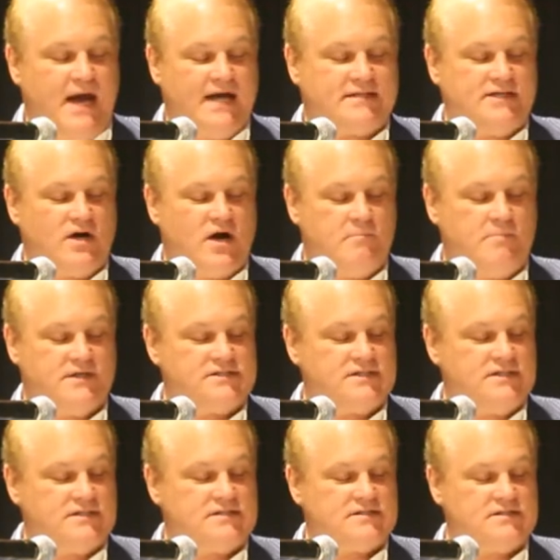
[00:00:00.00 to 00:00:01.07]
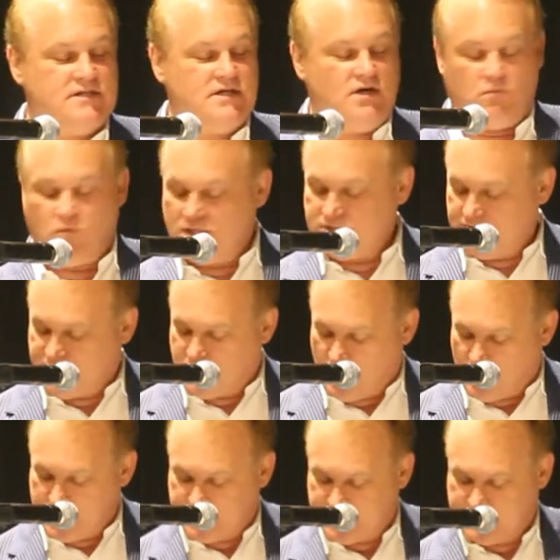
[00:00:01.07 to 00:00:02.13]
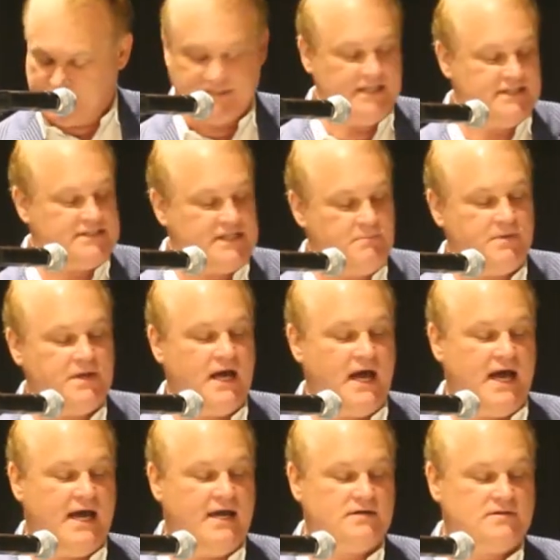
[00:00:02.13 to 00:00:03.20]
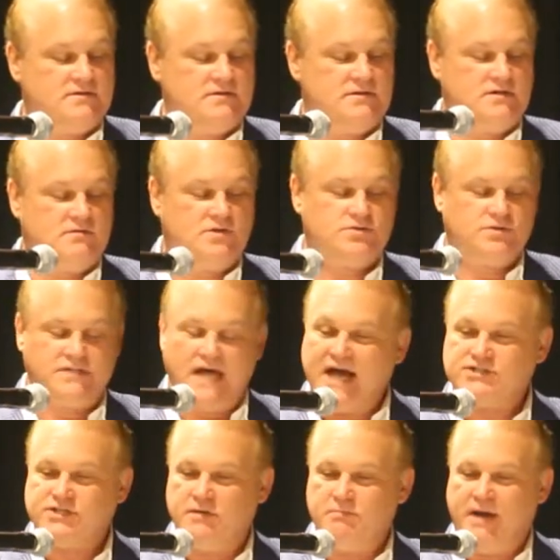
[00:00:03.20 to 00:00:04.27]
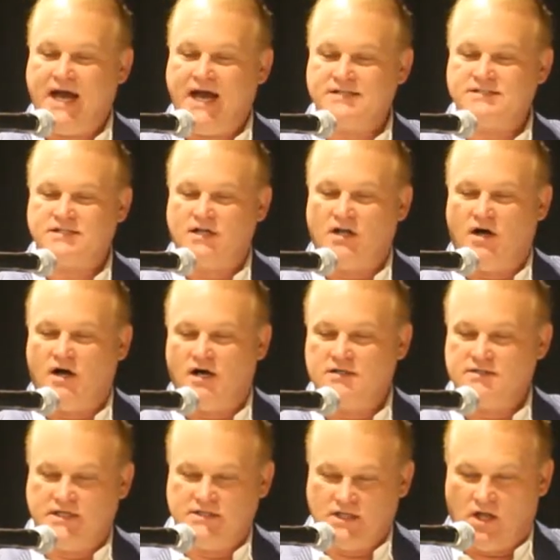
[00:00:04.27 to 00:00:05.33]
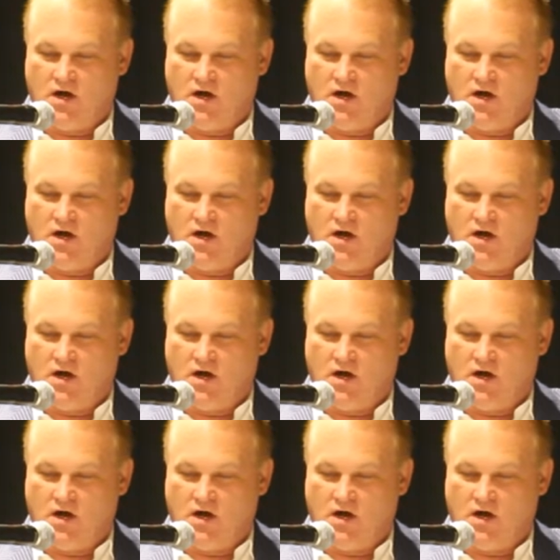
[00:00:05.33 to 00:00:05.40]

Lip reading: impacted our business, was of course the TCPA, which was actually passed into law